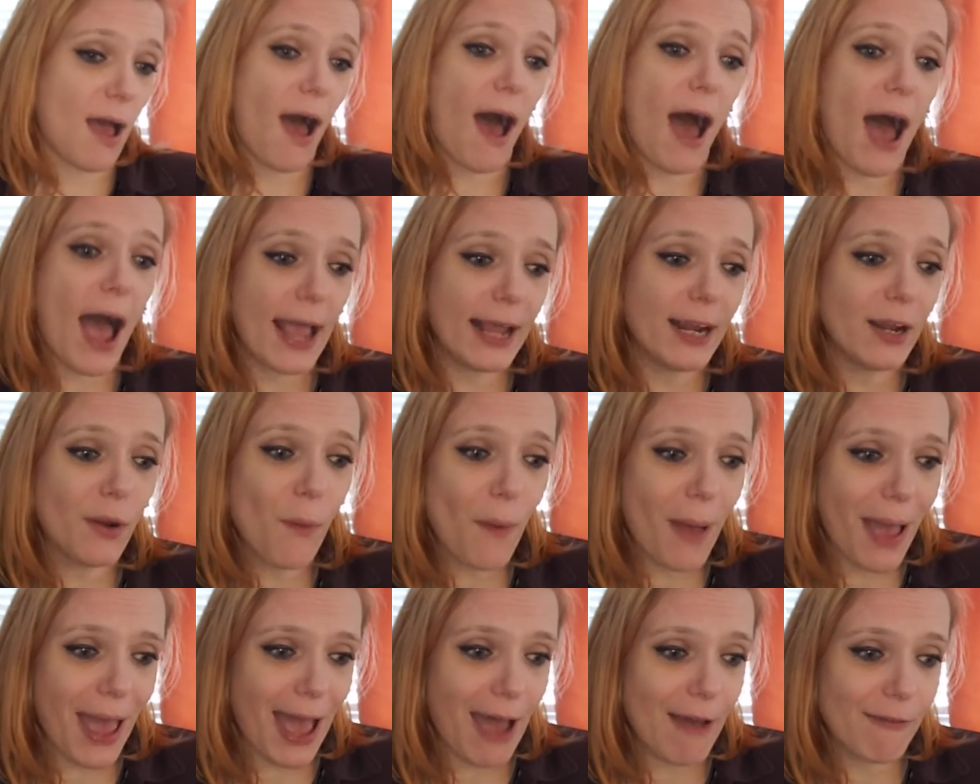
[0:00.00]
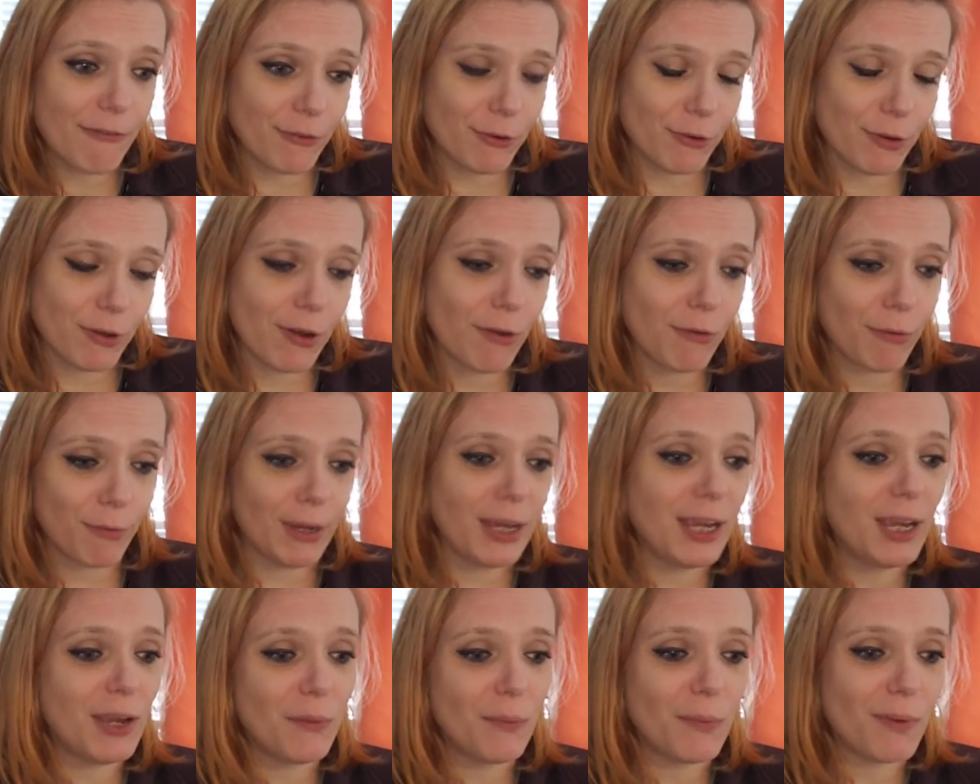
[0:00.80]
I don't have to
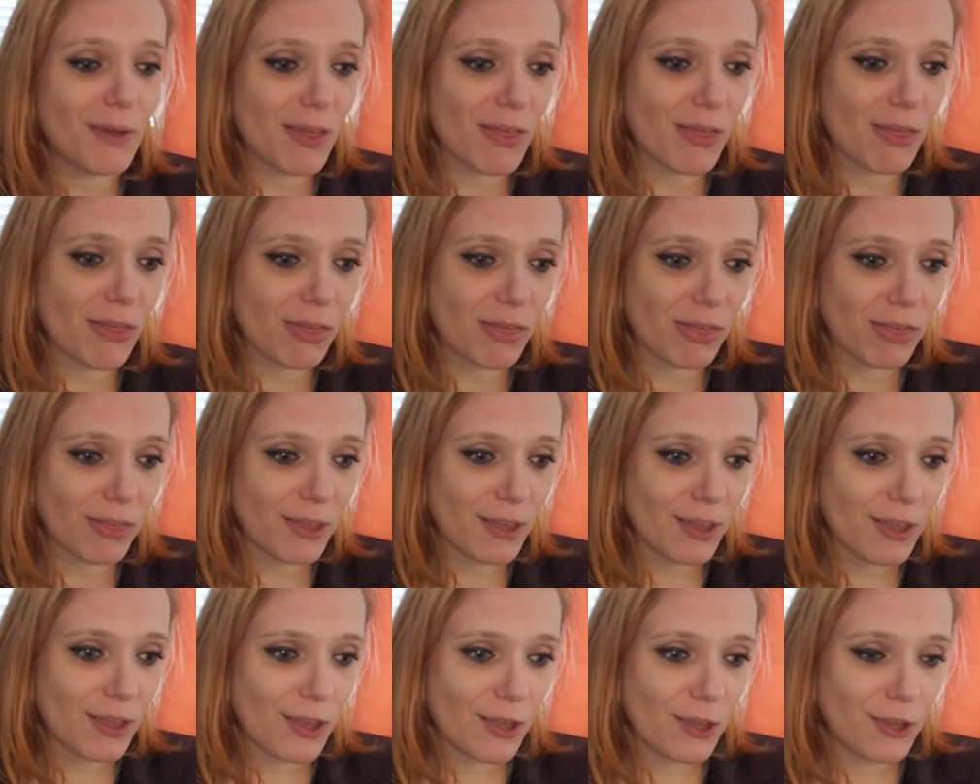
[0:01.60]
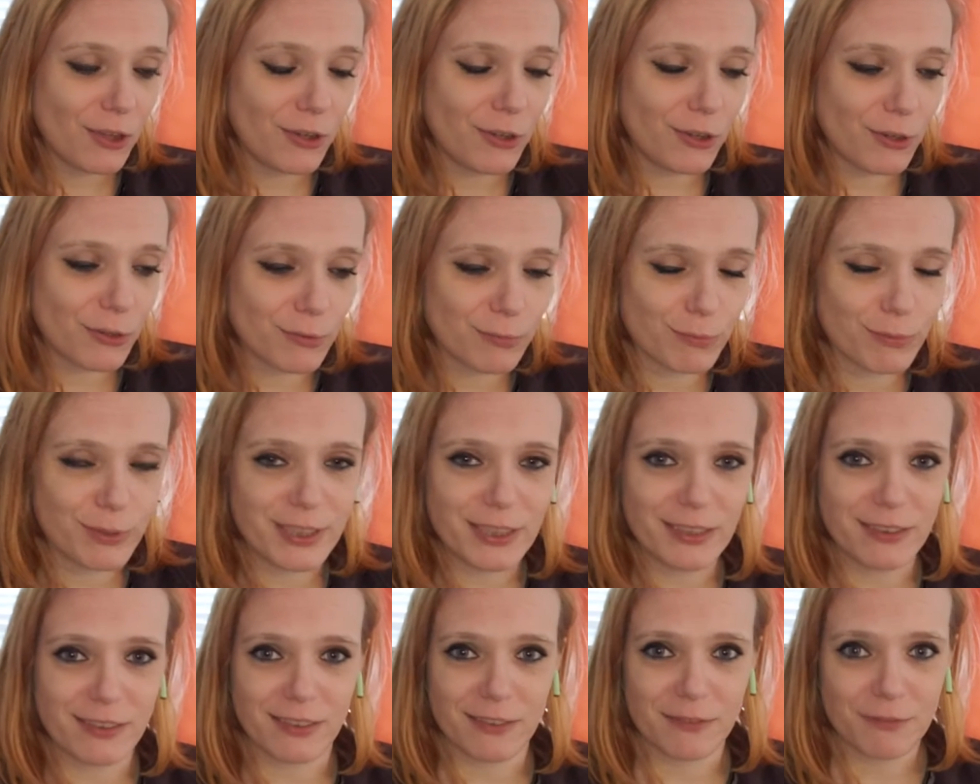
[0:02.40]
agree with your
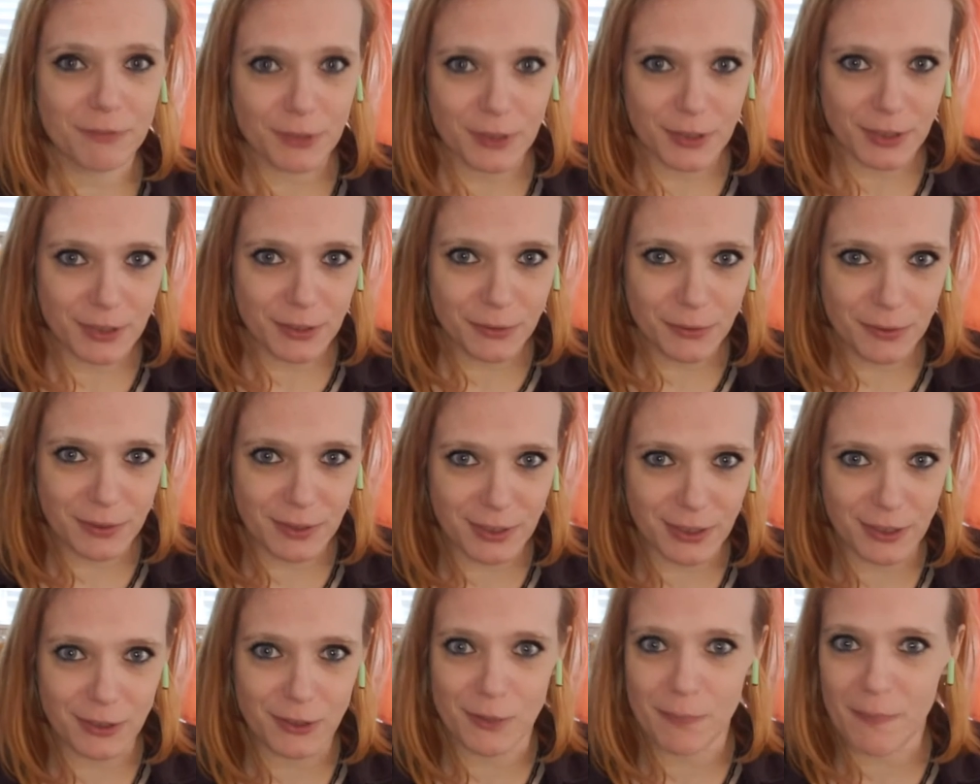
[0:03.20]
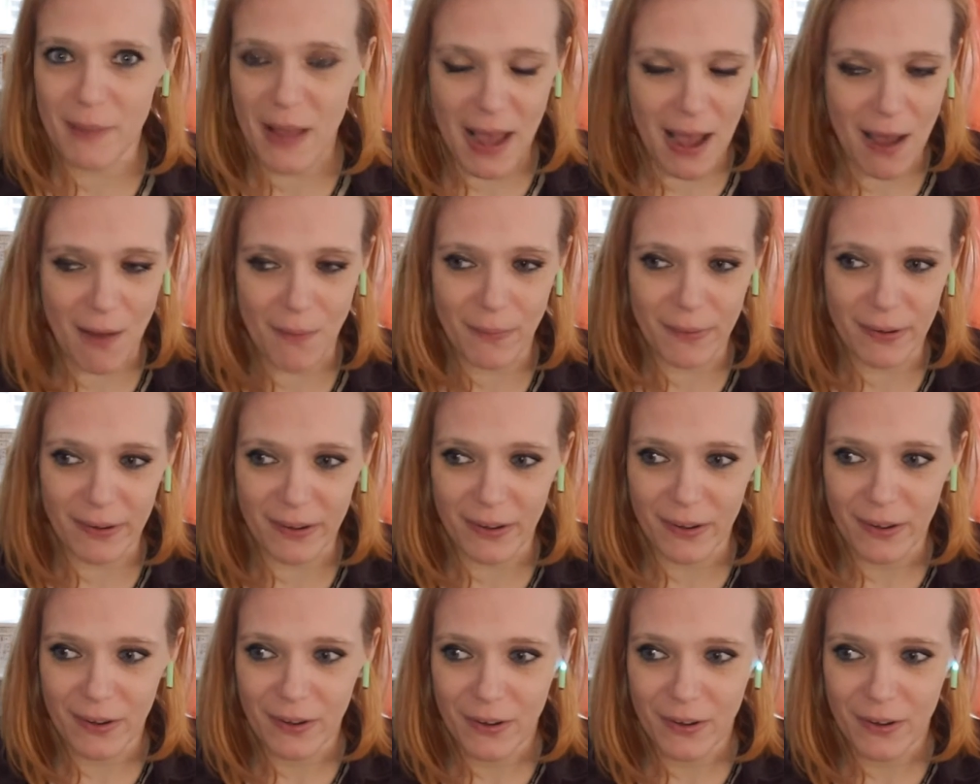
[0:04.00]
reason for using your power